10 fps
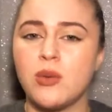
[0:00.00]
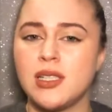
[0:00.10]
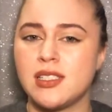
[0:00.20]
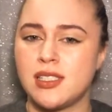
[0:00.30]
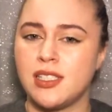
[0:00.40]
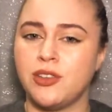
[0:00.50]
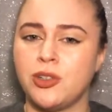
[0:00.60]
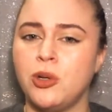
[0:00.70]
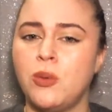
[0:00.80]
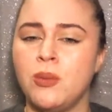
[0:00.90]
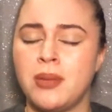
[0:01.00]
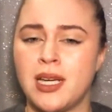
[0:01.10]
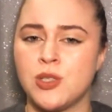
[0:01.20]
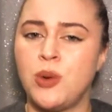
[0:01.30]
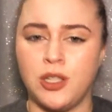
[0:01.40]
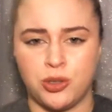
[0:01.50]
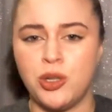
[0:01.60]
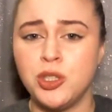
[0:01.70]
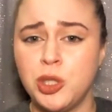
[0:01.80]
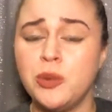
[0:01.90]
ones to sit through because while
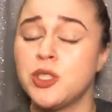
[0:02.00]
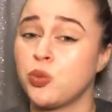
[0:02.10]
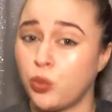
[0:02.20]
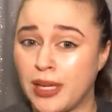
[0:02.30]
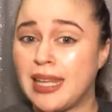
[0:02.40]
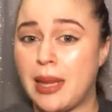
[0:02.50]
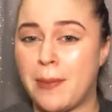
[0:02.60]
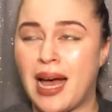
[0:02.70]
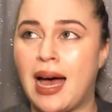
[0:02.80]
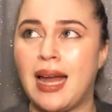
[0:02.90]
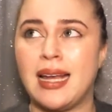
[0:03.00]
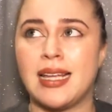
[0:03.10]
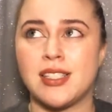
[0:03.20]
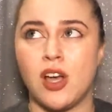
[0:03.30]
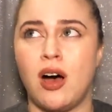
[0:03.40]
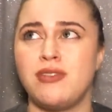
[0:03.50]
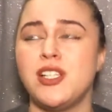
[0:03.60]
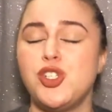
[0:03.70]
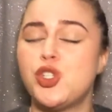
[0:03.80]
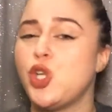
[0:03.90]
Troll 2 is really bad, it's
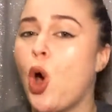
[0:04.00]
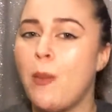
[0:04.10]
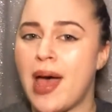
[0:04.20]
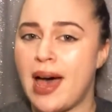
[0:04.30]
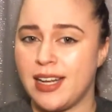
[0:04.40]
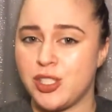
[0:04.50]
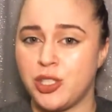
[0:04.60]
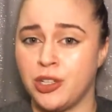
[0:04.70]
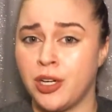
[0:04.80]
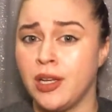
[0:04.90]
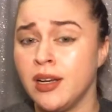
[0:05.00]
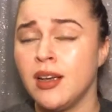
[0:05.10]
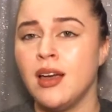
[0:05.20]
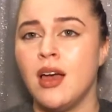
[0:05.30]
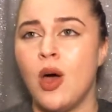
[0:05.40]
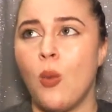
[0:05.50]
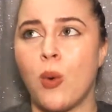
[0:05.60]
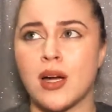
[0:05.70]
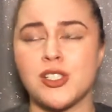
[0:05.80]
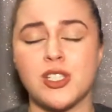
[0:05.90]
often so bad it's good,
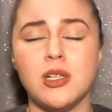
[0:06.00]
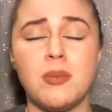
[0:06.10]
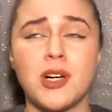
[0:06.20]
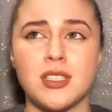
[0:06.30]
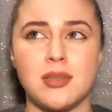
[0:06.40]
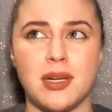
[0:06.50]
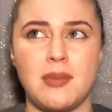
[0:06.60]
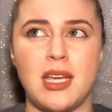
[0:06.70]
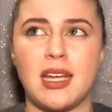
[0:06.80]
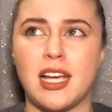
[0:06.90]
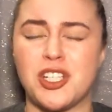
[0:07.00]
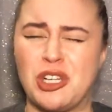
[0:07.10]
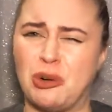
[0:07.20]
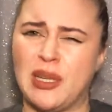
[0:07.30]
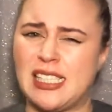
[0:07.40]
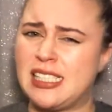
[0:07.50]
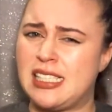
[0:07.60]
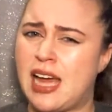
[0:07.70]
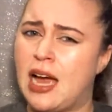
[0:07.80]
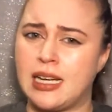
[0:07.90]
where certain parts in Miami Connection are really
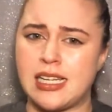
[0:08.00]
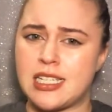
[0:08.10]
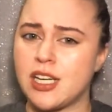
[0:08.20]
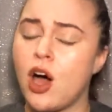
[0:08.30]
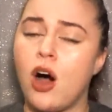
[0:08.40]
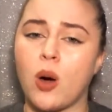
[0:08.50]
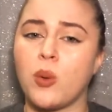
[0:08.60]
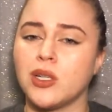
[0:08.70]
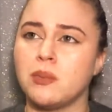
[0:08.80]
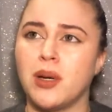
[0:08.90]
stagnant and awkward.